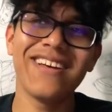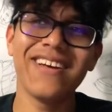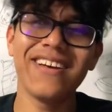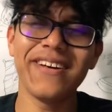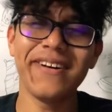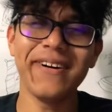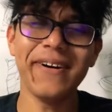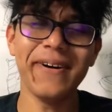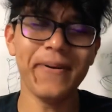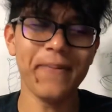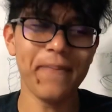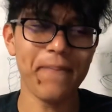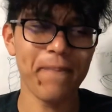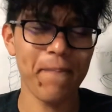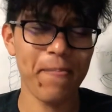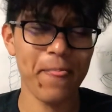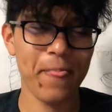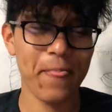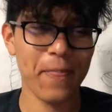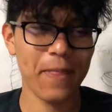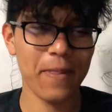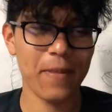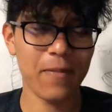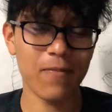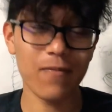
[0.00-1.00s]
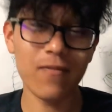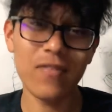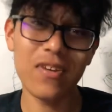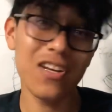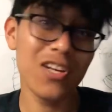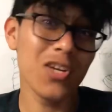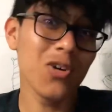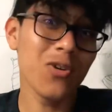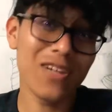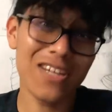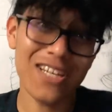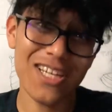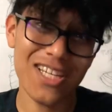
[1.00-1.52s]
Um,
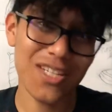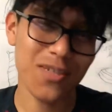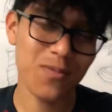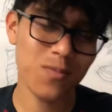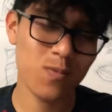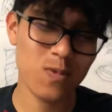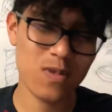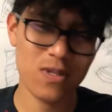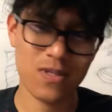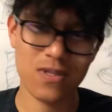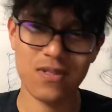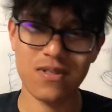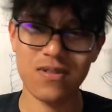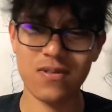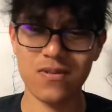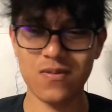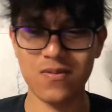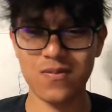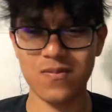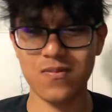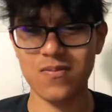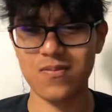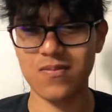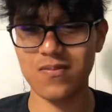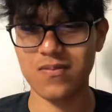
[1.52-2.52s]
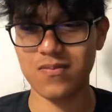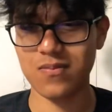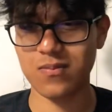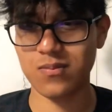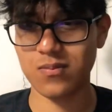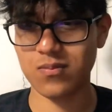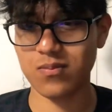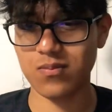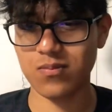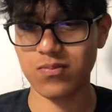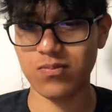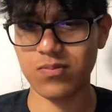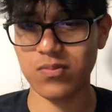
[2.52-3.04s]
video games,
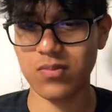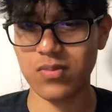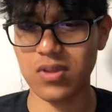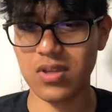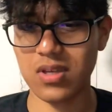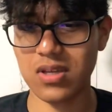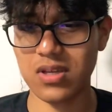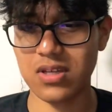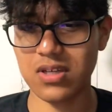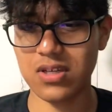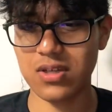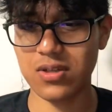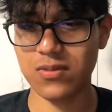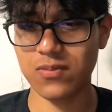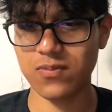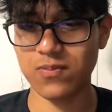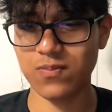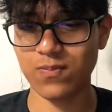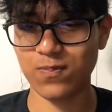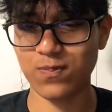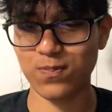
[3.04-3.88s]
um,